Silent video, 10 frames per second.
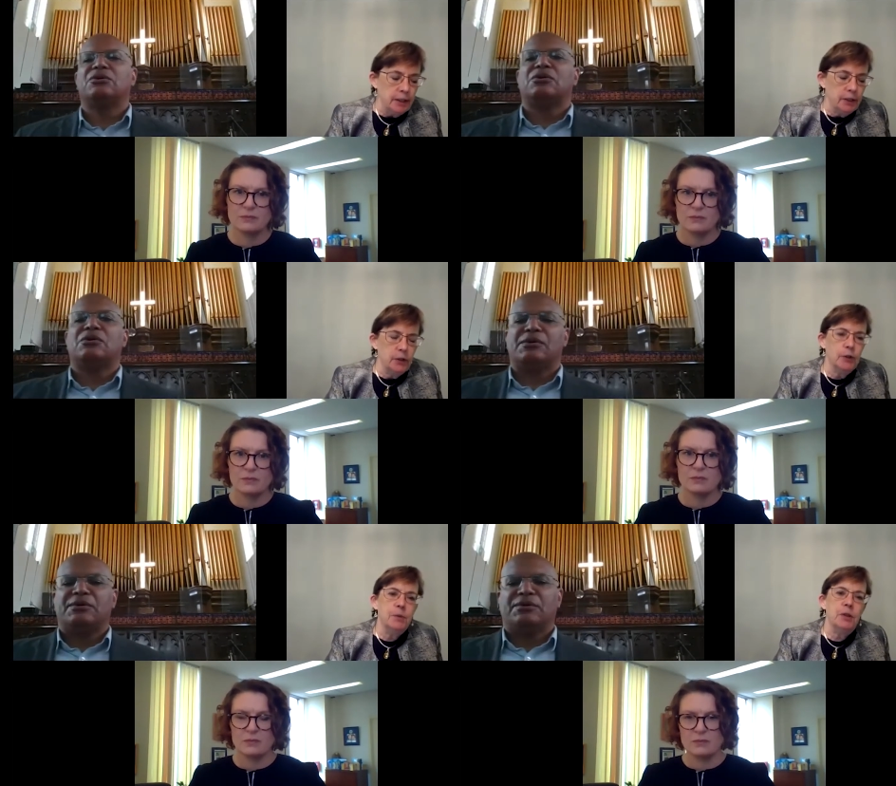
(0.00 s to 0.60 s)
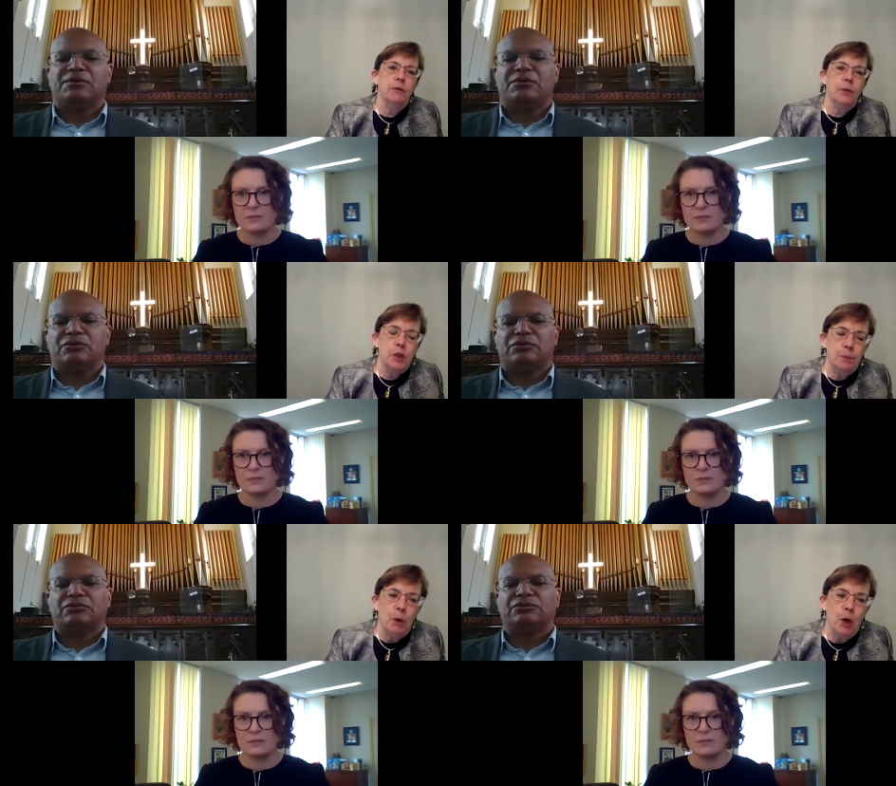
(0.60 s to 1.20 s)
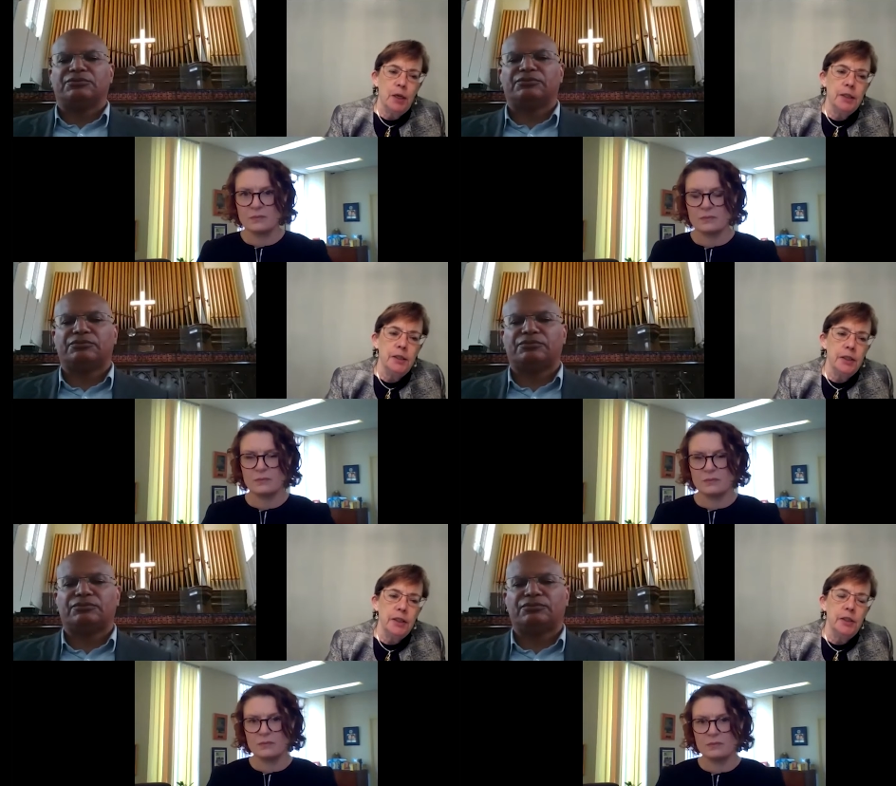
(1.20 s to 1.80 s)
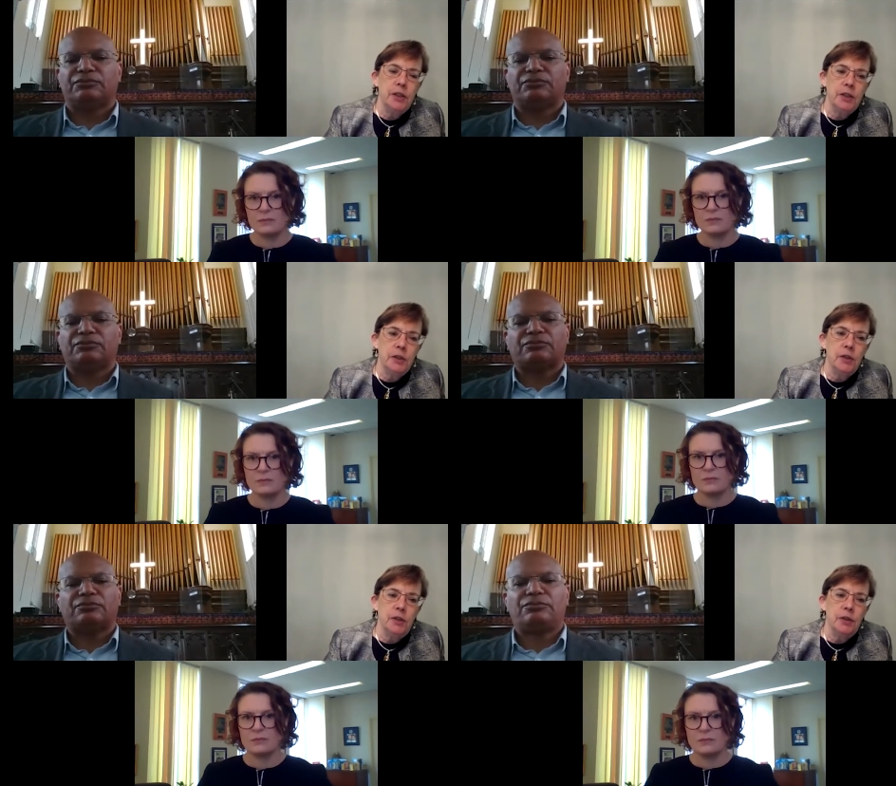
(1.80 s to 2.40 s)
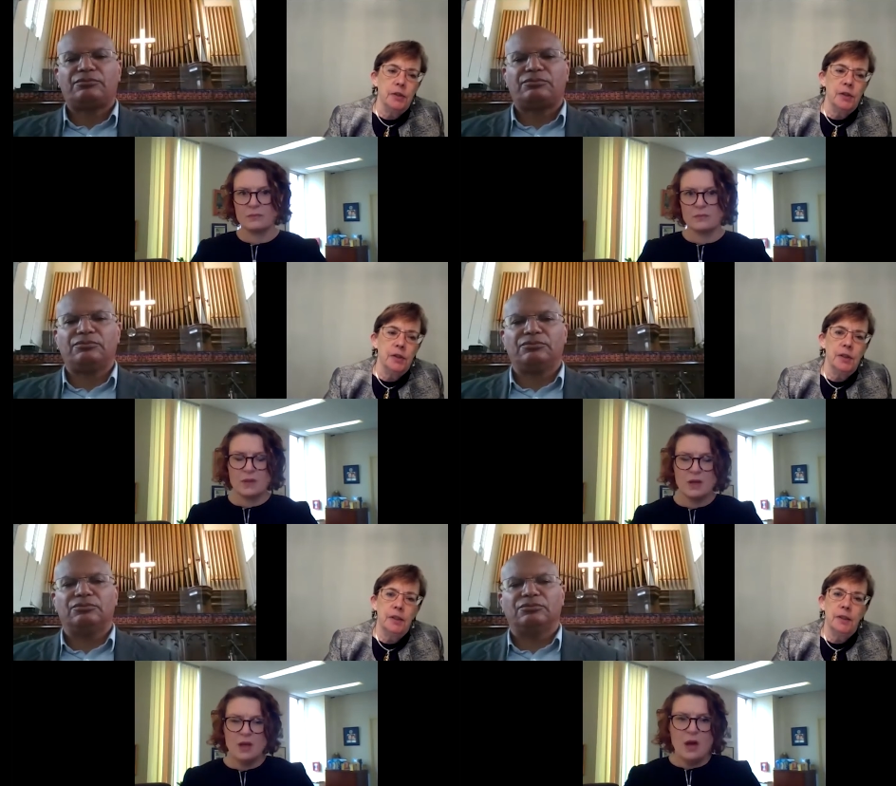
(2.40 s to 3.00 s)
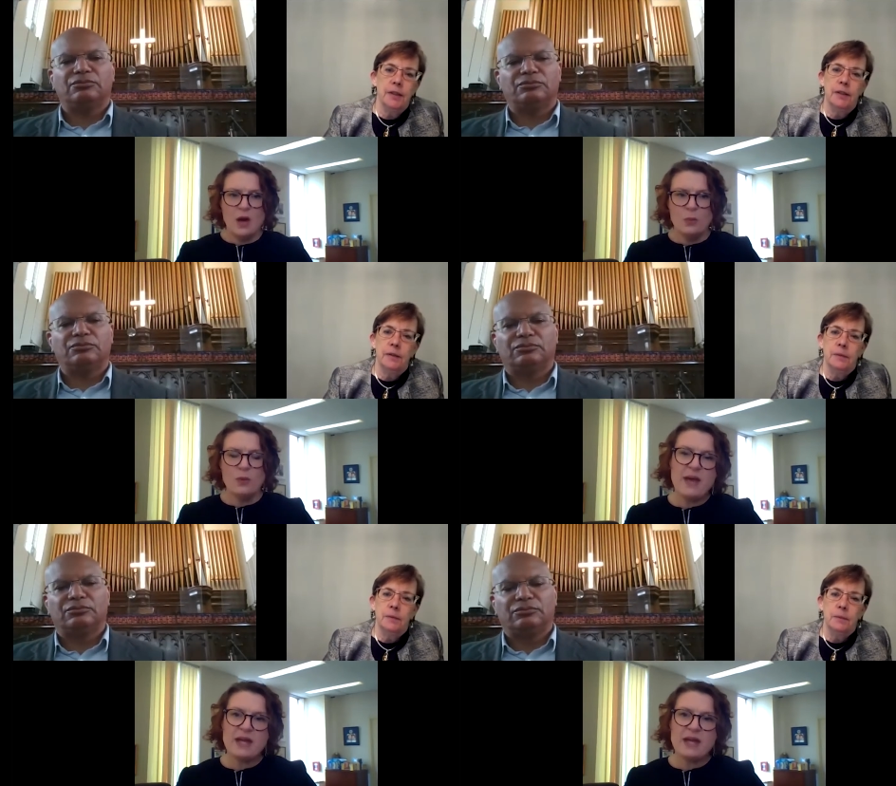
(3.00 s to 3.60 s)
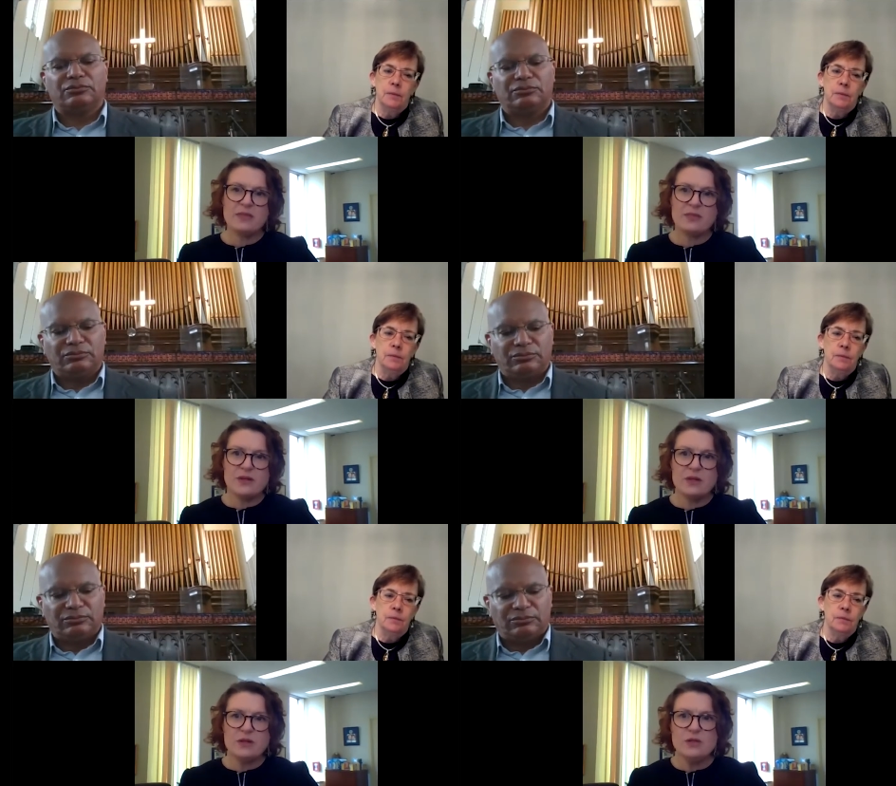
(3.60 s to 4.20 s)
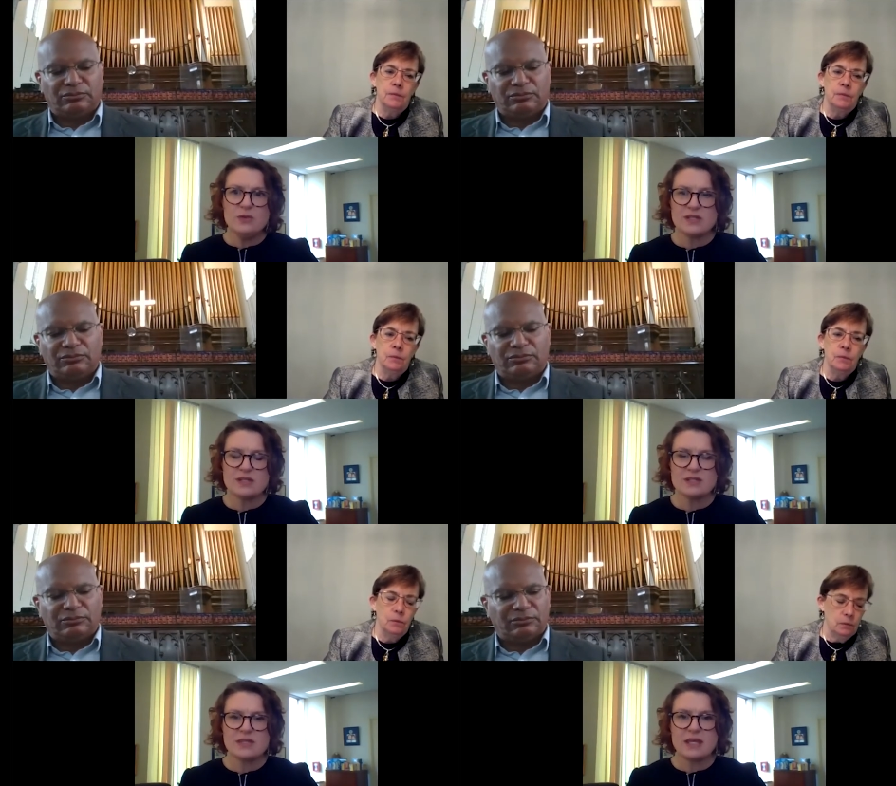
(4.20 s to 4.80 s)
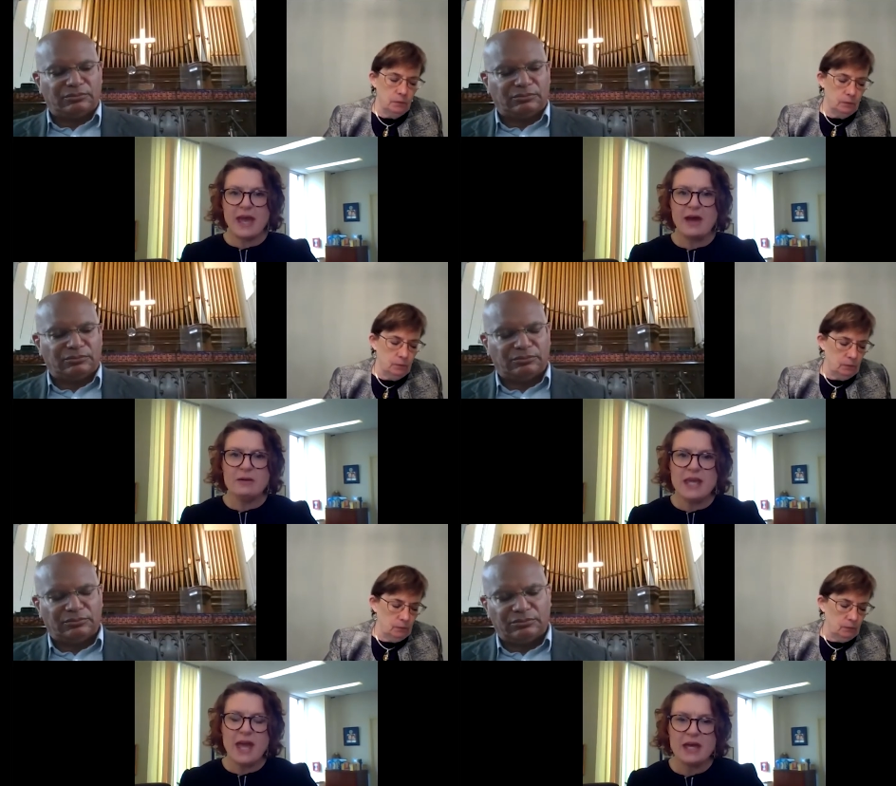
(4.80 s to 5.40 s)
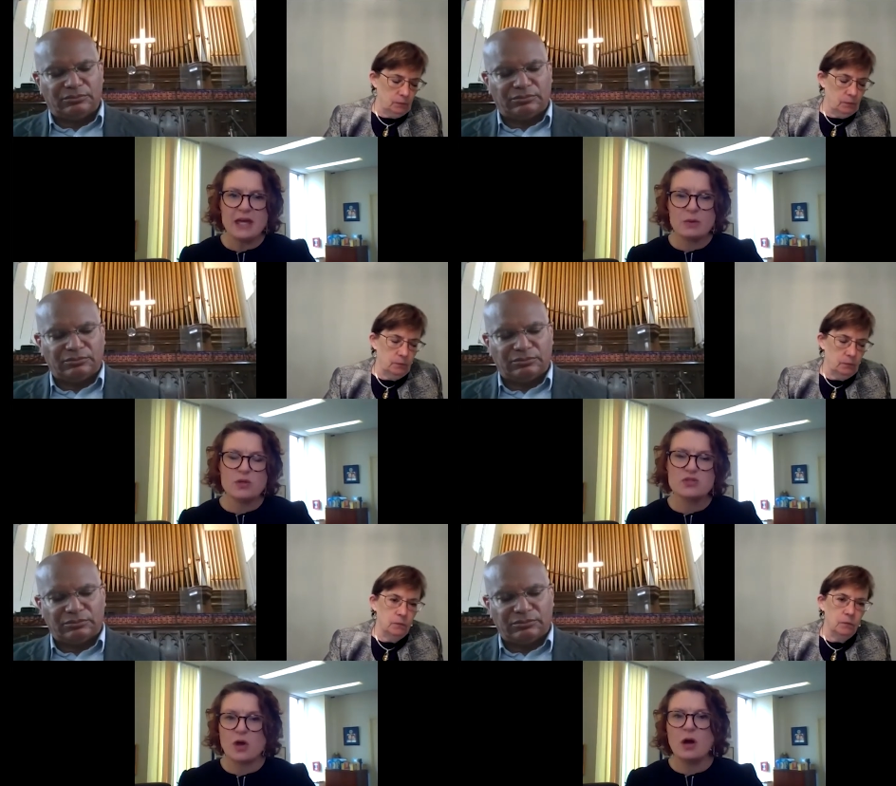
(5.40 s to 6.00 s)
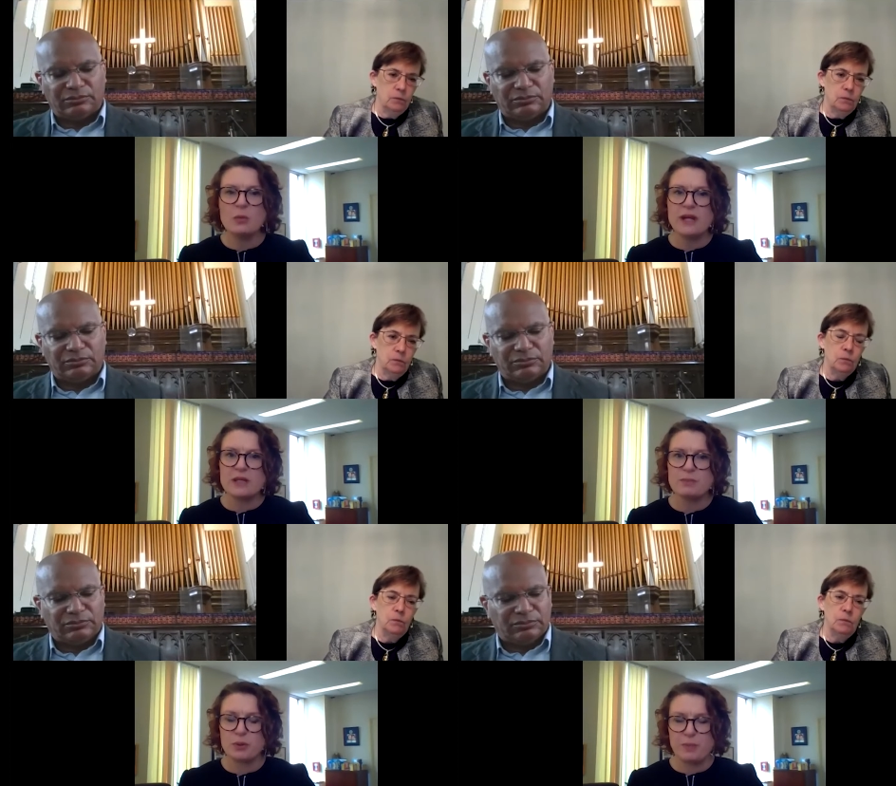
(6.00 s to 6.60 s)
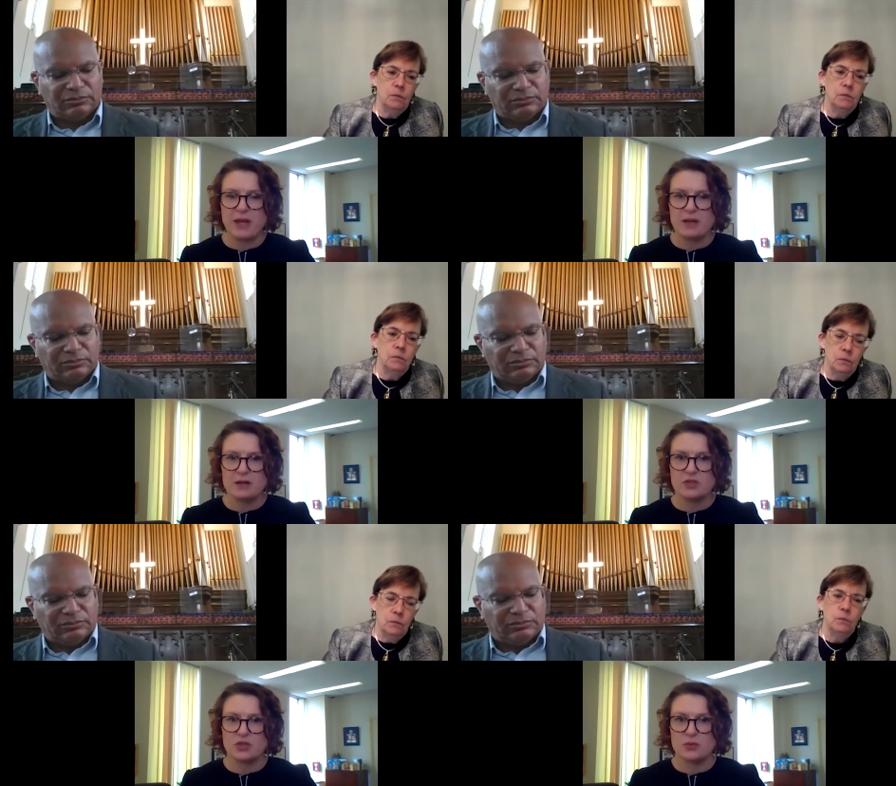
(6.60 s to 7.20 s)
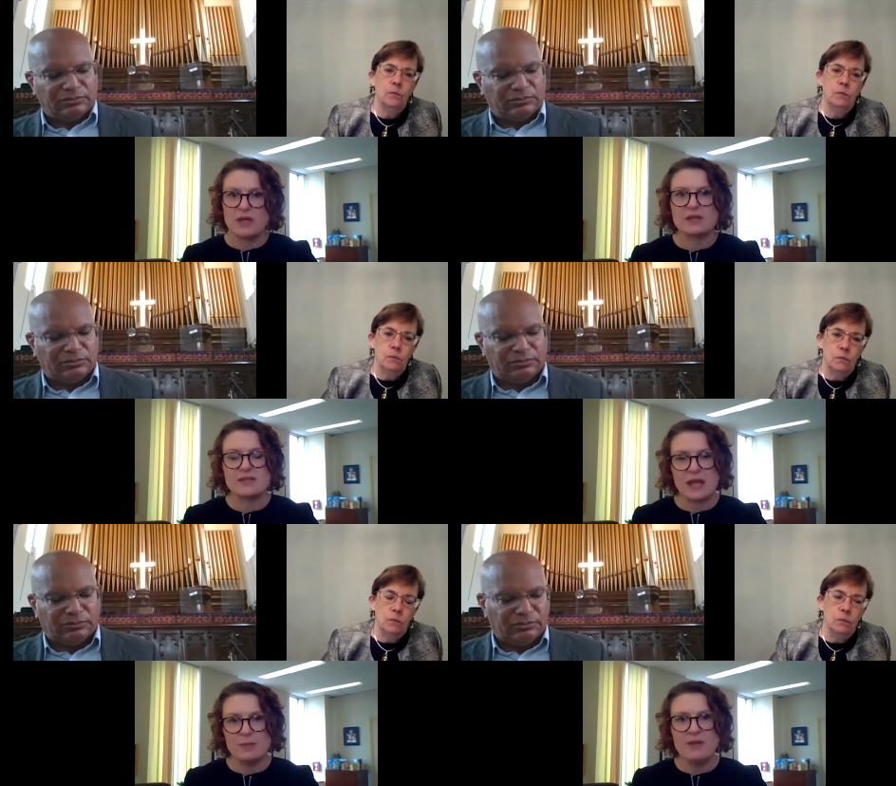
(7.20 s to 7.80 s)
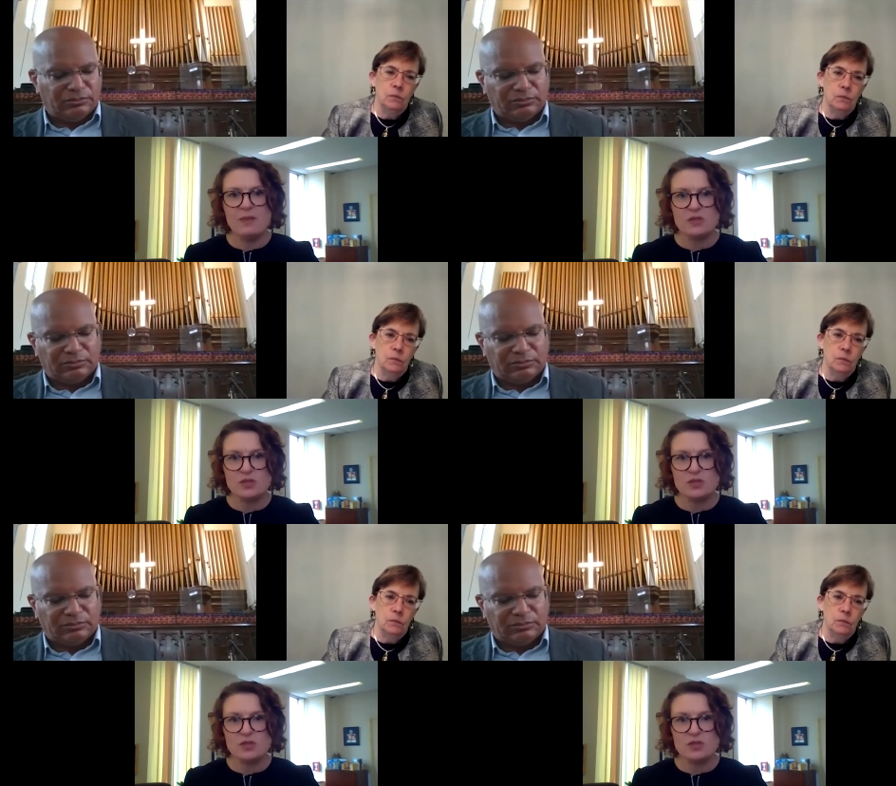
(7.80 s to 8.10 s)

Speaker 1: in terms of responding to these concerns?
Speaker 2: Well, Meg, the good news is the county ha- was already prepared to examine the